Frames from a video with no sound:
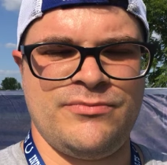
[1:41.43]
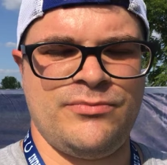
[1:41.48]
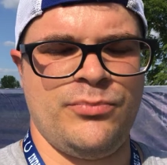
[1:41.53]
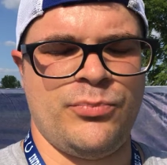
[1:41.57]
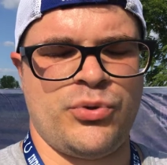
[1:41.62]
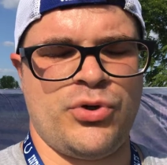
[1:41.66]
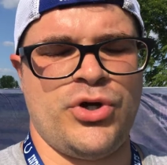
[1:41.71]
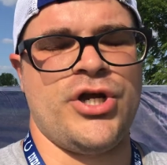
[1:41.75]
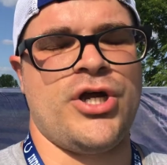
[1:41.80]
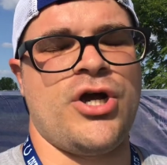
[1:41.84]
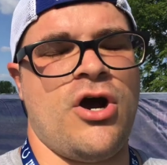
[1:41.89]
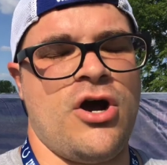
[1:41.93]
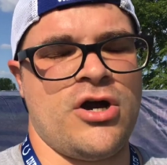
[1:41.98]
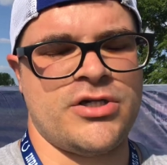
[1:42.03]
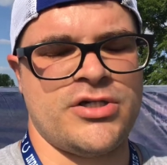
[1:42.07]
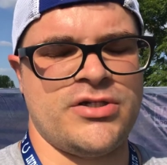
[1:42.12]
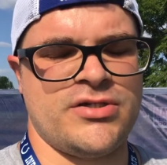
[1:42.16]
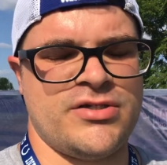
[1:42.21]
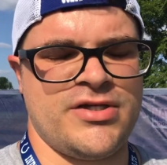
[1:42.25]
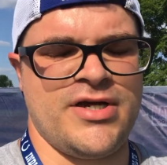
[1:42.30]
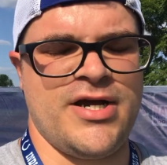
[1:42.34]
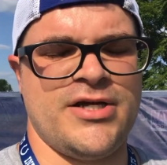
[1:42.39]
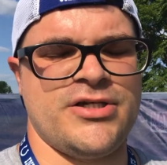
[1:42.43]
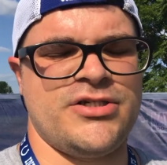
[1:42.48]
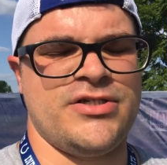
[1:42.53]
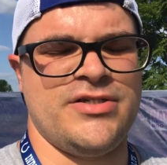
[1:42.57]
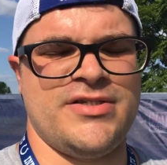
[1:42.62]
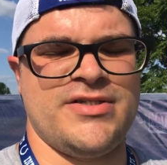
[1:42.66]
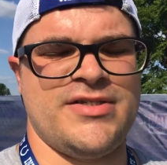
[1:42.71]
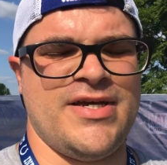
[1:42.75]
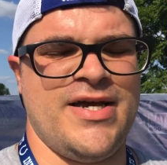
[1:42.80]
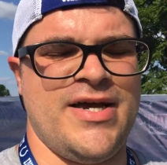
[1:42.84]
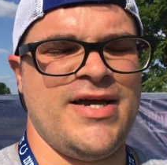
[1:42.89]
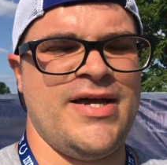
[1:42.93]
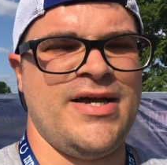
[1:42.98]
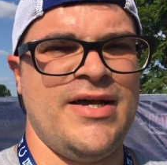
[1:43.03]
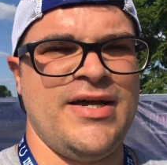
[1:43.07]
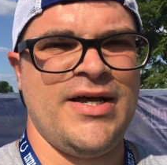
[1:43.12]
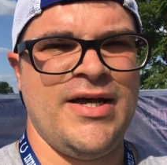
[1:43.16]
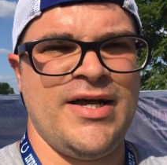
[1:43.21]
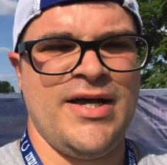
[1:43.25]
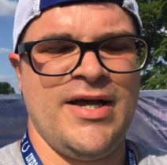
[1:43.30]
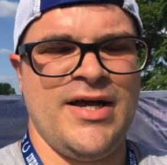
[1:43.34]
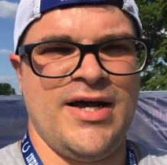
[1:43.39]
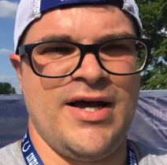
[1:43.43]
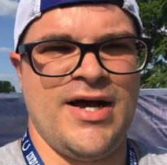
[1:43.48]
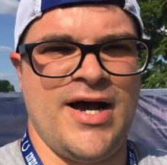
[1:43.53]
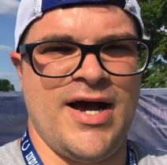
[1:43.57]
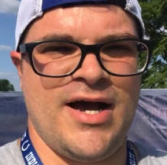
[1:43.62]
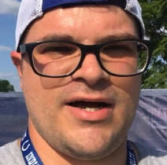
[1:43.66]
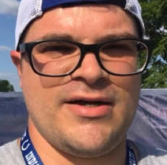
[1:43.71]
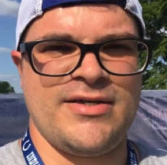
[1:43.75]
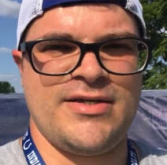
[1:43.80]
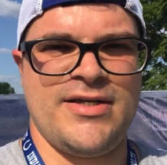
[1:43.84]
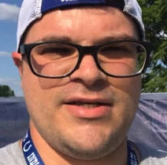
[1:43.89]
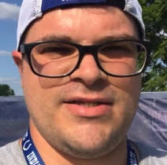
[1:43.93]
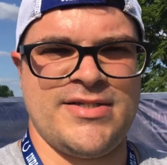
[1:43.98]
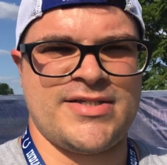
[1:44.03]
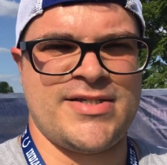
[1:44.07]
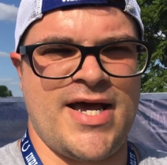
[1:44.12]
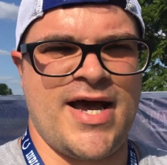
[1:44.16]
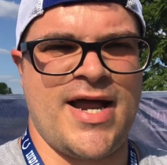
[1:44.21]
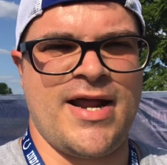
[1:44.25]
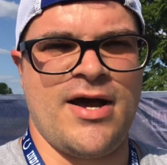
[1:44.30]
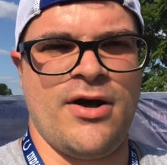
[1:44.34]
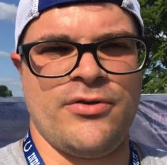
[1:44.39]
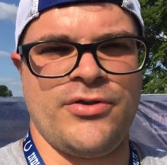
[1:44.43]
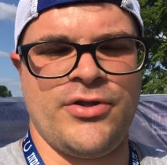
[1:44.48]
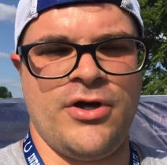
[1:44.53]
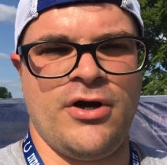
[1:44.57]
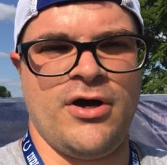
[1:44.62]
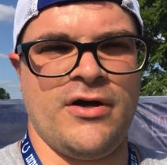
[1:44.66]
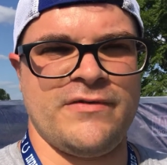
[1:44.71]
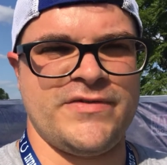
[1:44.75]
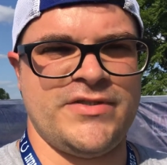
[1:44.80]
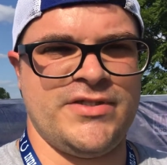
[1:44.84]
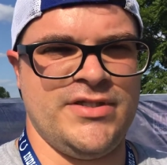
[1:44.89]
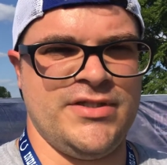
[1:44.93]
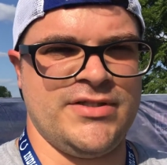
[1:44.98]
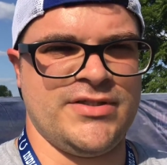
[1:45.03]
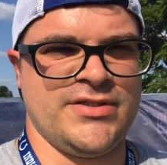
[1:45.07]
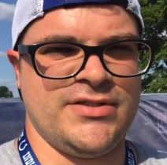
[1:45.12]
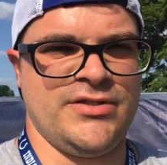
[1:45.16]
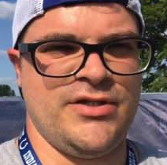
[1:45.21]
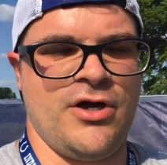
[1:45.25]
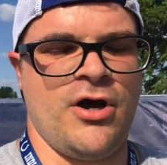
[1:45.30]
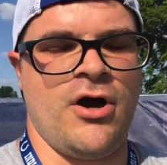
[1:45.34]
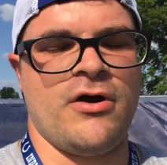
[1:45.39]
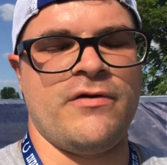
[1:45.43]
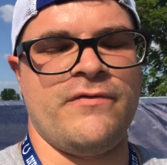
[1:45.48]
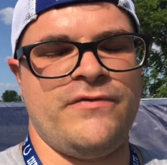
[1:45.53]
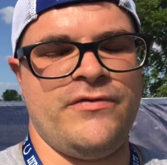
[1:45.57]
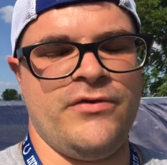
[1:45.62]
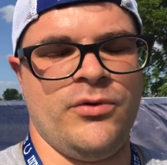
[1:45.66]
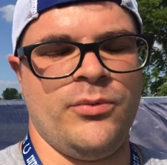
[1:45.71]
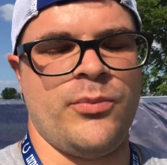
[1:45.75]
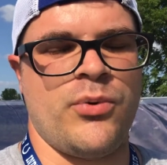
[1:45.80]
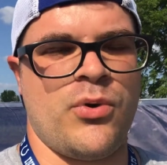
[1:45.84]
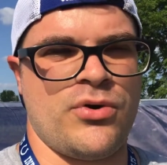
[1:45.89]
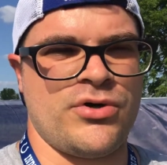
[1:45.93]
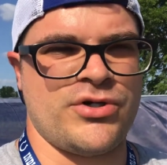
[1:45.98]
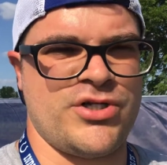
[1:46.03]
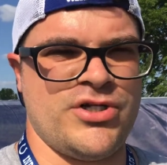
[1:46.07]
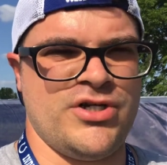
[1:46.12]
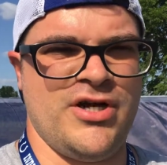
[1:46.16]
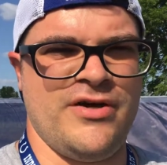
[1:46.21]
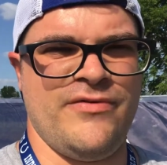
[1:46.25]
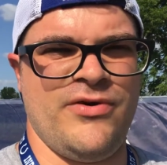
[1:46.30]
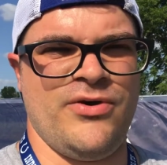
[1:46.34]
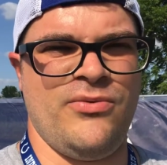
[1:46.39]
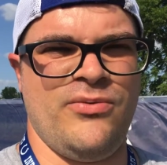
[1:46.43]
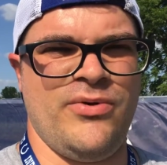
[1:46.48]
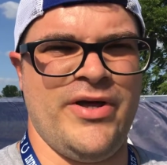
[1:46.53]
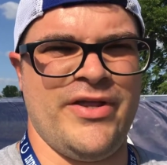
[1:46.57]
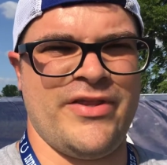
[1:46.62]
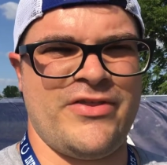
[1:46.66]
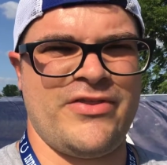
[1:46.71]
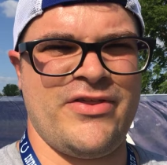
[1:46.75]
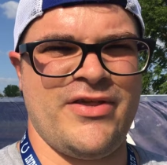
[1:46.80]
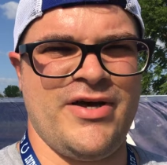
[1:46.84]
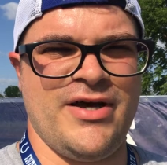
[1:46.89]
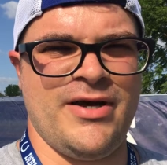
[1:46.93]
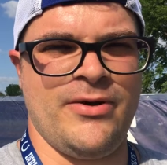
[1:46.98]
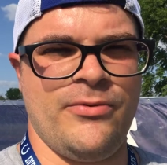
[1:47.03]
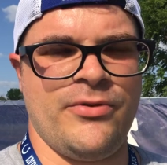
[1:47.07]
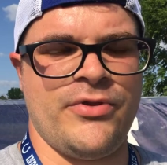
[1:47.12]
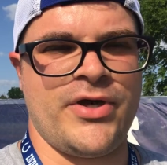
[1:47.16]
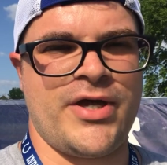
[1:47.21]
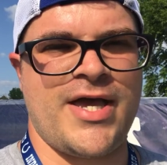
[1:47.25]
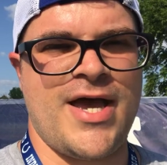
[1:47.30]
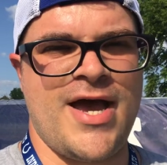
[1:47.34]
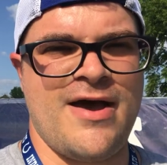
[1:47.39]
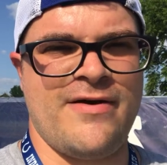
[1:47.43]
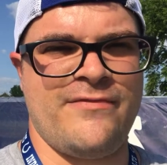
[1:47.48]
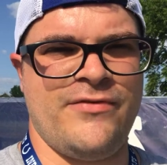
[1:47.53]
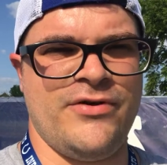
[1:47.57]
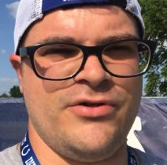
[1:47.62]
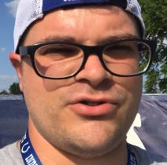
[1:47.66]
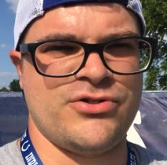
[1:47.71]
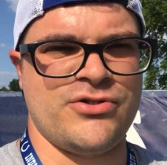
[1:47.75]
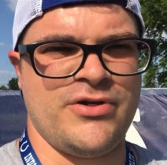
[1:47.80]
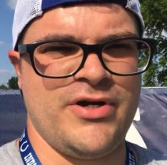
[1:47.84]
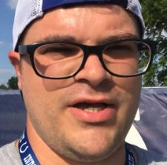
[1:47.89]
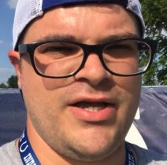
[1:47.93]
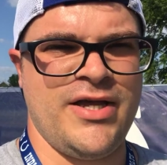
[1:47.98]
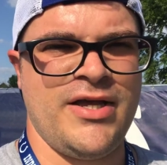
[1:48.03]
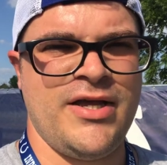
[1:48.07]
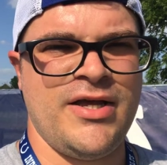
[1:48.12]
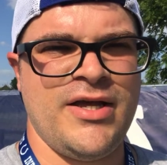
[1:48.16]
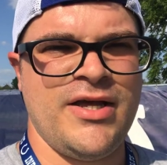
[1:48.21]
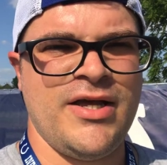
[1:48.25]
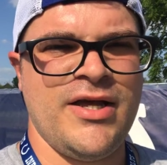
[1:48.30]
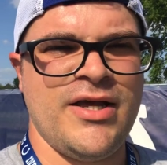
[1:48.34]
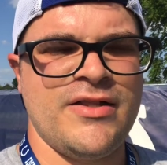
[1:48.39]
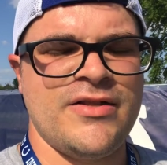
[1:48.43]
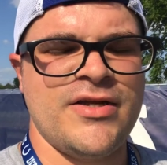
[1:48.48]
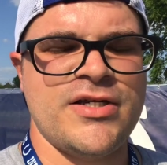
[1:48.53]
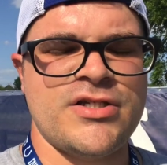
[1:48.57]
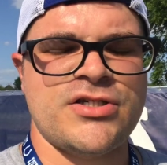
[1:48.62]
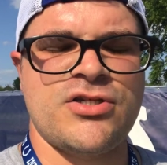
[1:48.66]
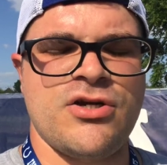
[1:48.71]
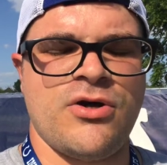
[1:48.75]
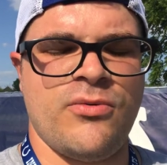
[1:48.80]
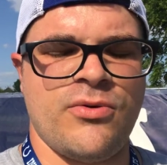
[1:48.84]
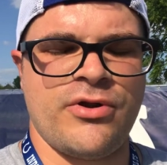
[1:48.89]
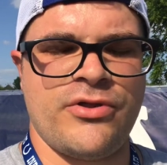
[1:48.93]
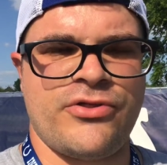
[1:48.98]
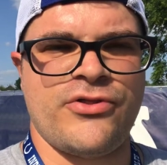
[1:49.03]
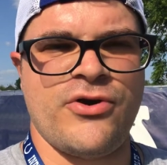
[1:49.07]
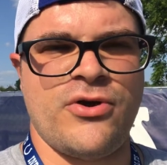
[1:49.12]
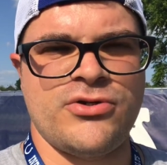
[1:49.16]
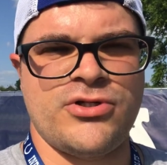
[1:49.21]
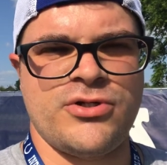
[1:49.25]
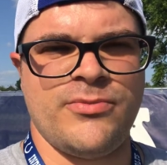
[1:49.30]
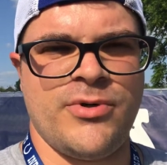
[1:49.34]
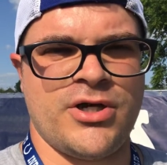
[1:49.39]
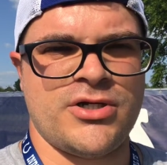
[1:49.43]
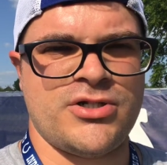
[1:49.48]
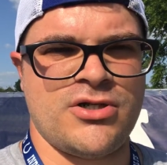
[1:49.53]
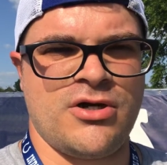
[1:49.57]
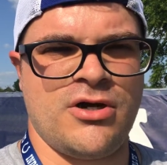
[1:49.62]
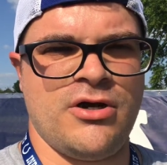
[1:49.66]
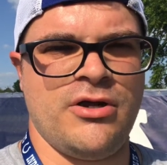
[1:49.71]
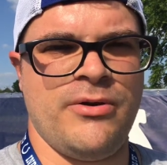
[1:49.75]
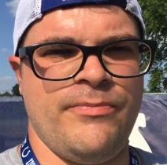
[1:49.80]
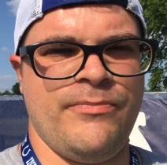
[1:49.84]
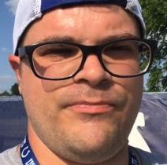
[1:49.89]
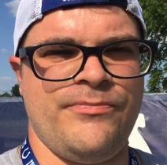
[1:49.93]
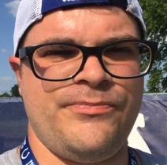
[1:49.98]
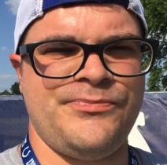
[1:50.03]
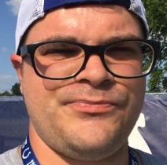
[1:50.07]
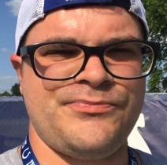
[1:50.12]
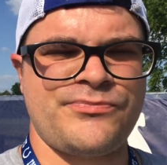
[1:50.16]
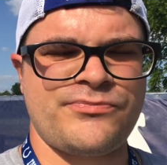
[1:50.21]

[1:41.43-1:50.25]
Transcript: precautiously, I should say. He sat out the off-season, the on-field portion of it with a calf injury. They just don't want to throw too much on him